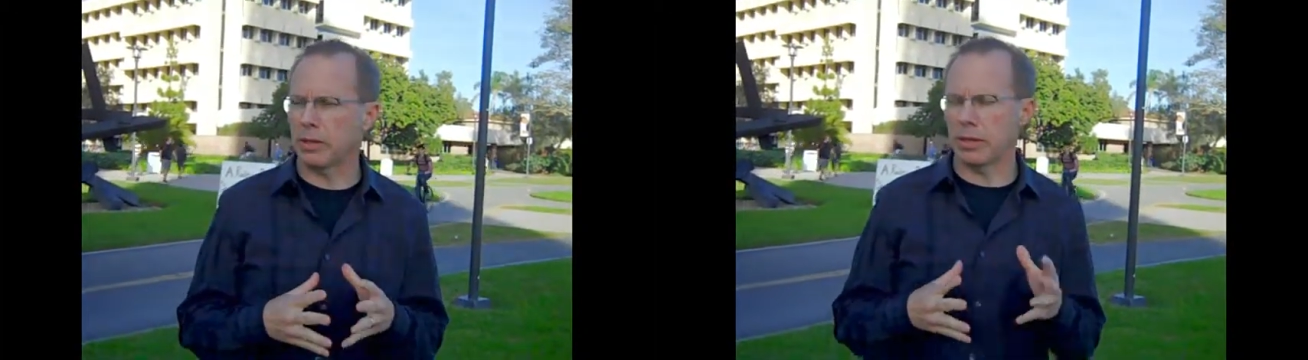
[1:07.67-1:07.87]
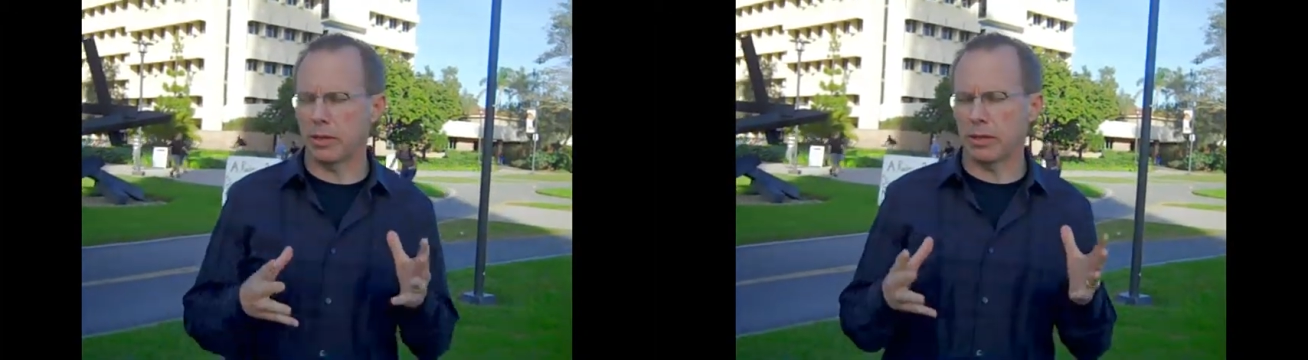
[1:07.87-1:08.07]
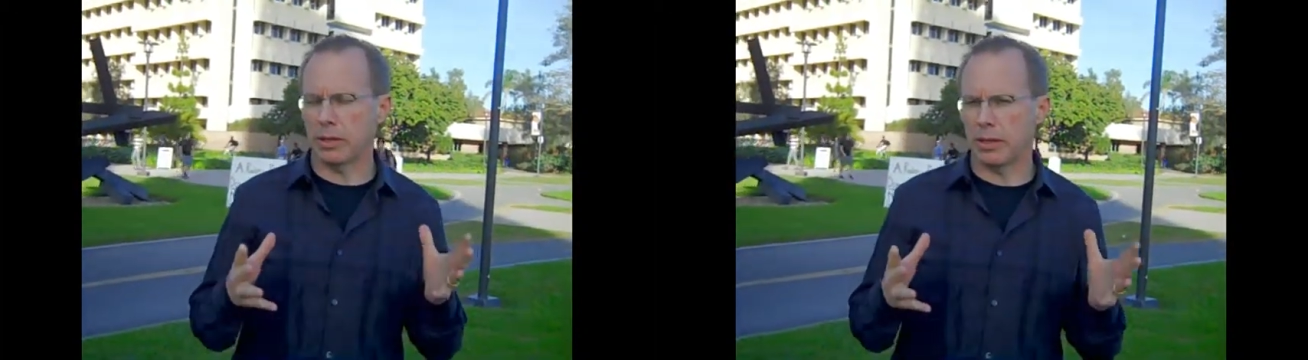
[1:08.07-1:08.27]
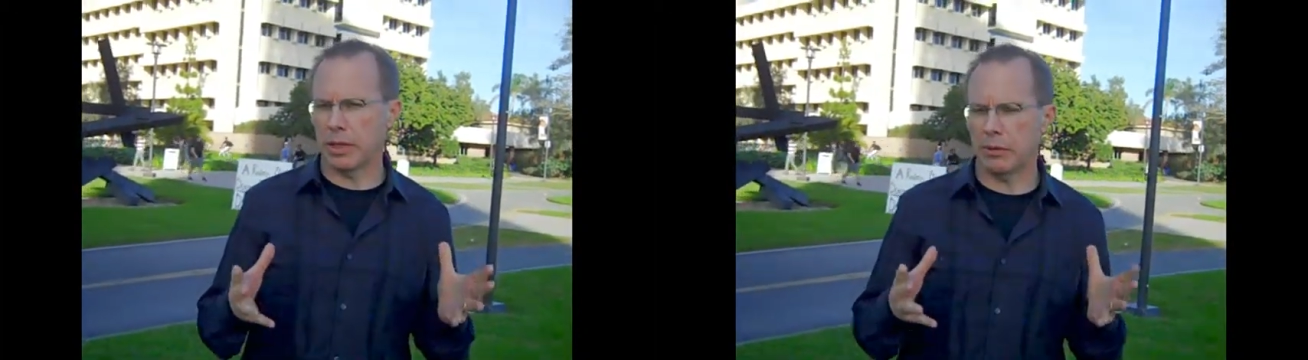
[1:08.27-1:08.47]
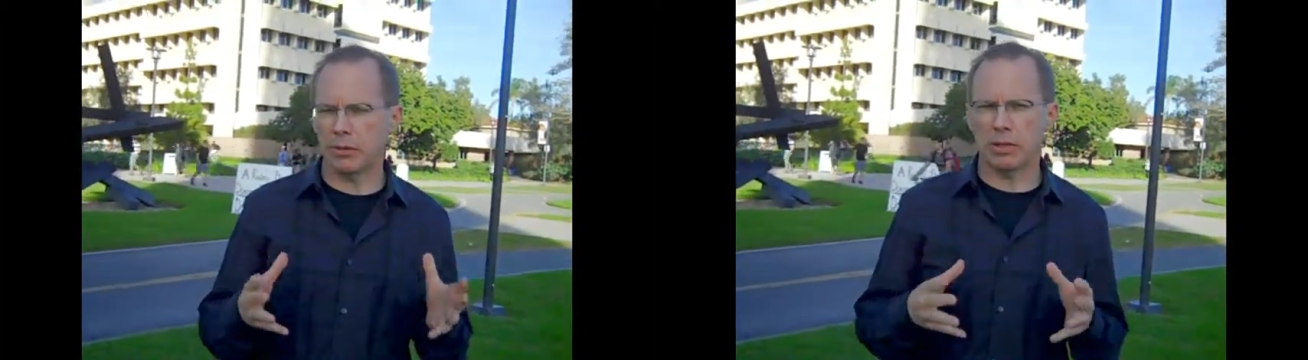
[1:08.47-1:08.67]

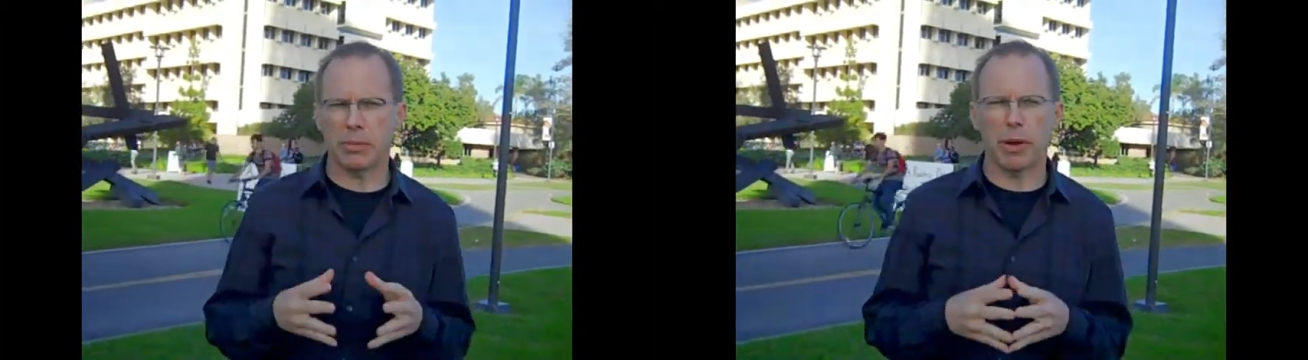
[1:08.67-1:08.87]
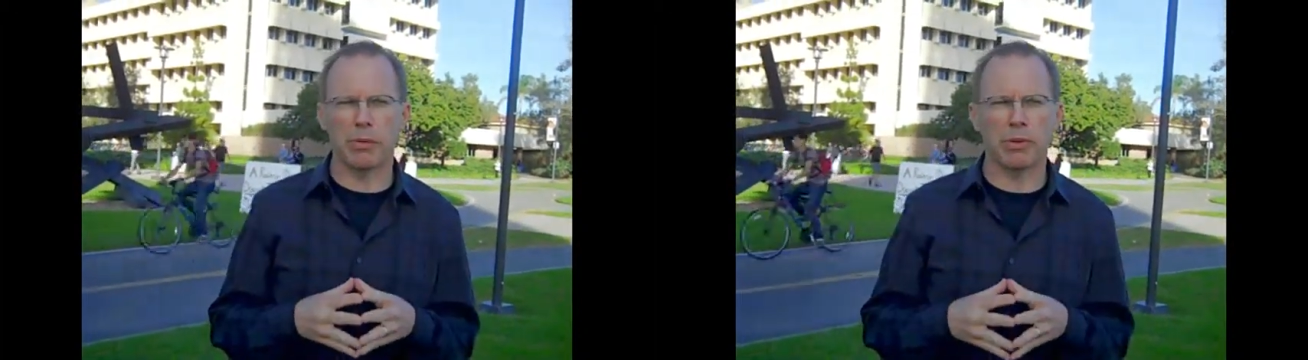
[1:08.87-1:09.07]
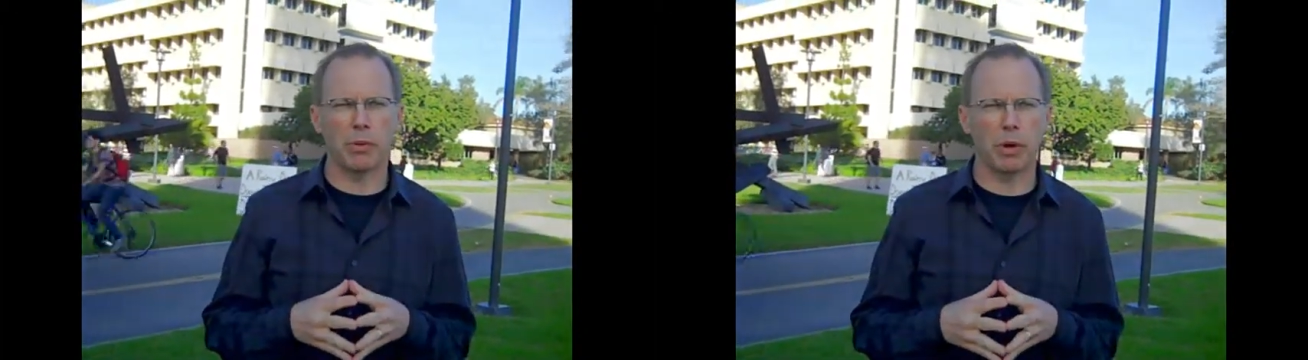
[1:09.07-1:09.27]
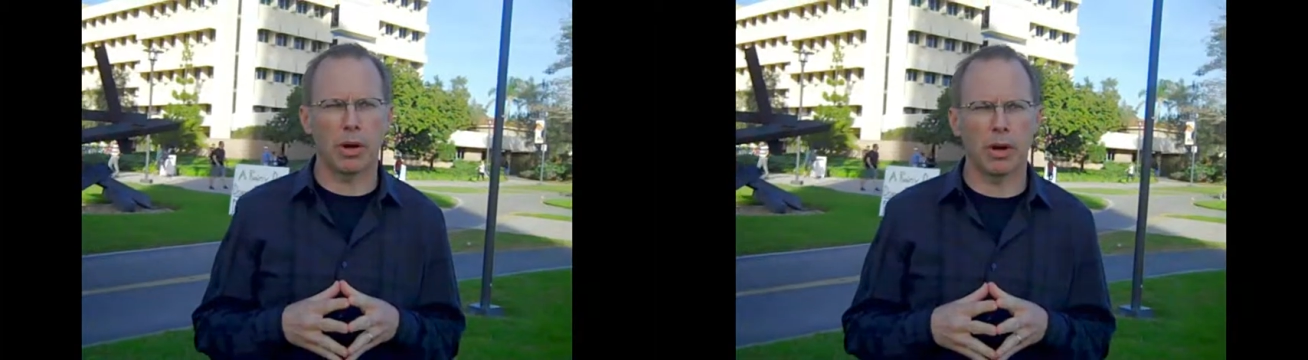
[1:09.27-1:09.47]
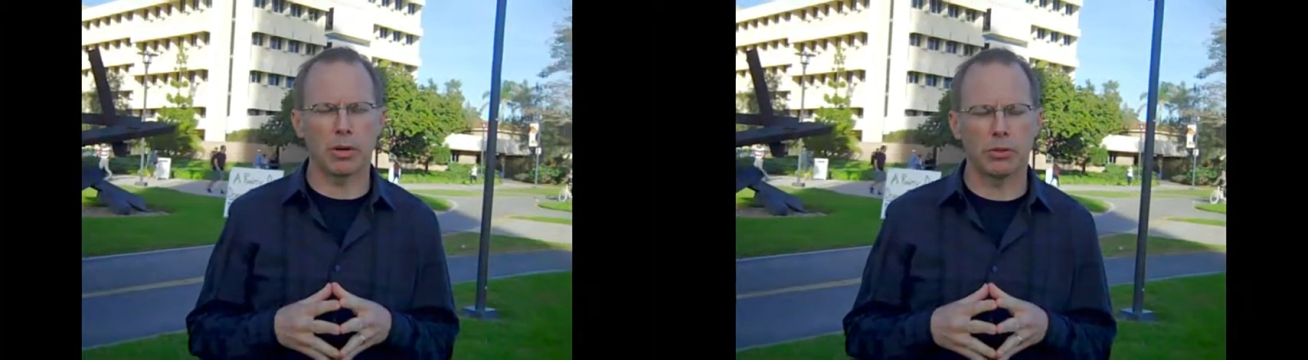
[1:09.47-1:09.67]
that was the department where
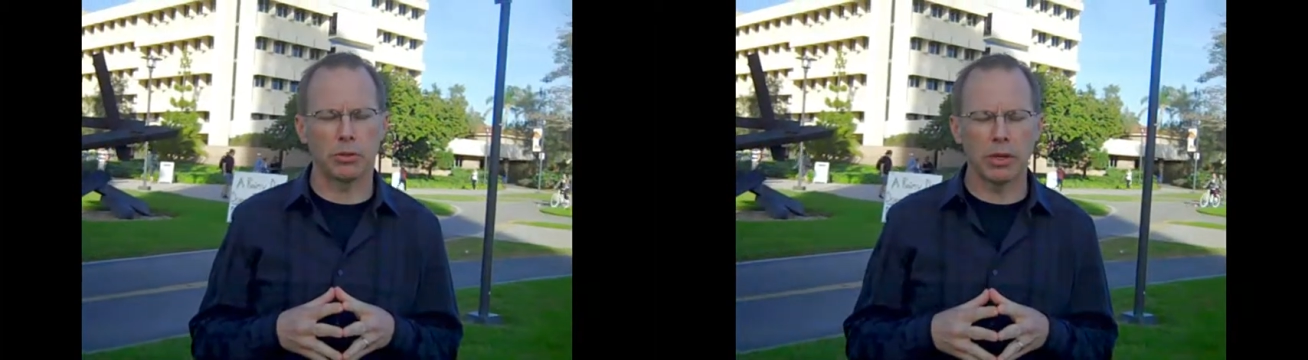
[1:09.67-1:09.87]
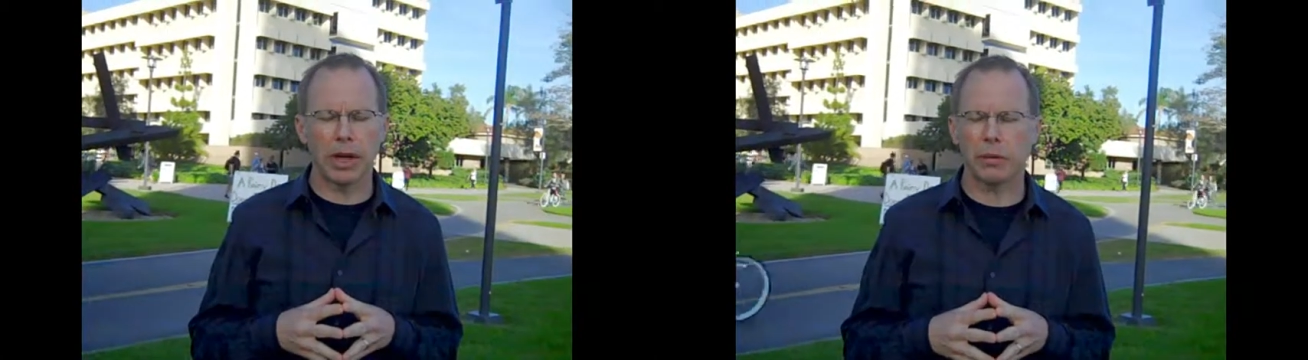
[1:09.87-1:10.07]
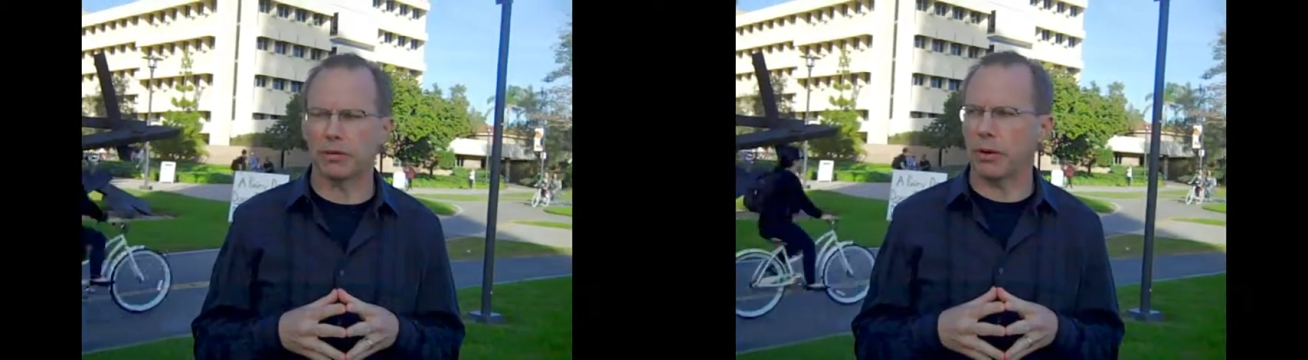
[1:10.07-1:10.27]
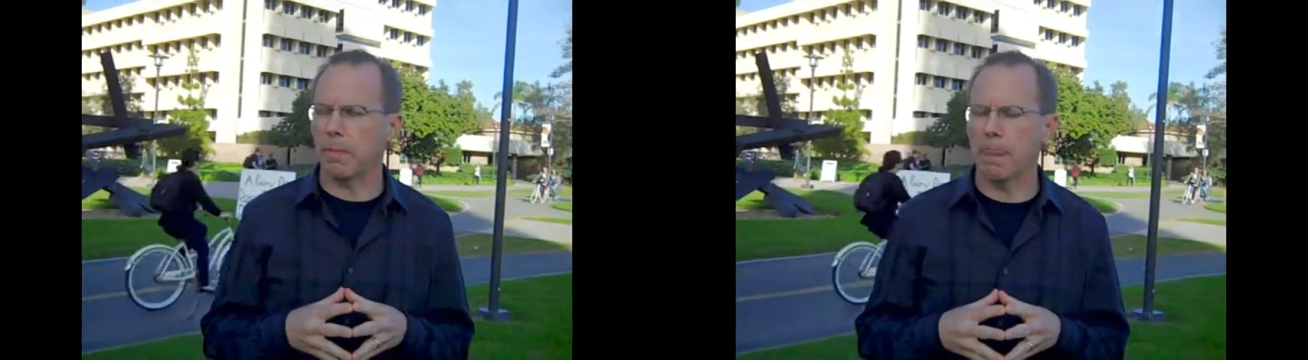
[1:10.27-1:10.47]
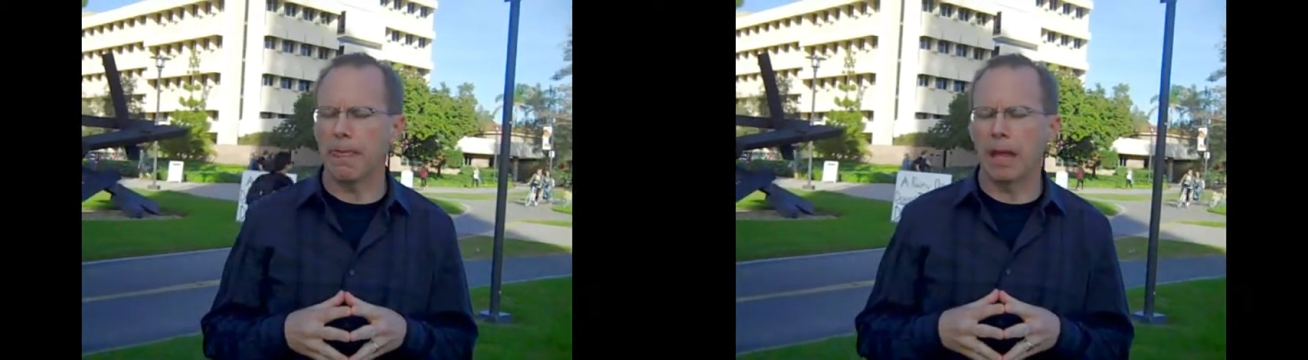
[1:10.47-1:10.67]
our tour guide was from,